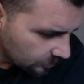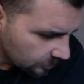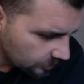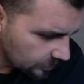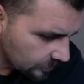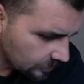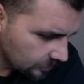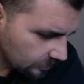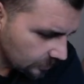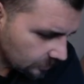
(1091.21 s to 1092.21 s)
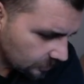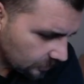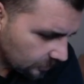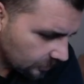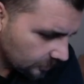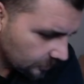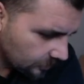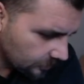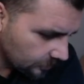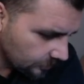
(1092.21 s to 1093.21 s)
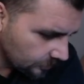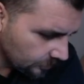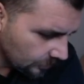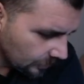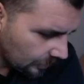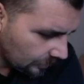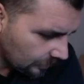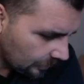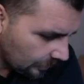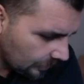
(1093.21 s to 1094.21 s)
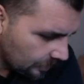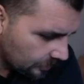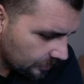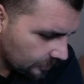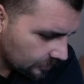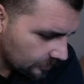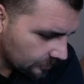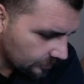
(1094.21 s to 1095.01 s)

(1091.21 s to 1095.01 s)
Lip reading: Let me see something. What's going on here? I thought I gave you this.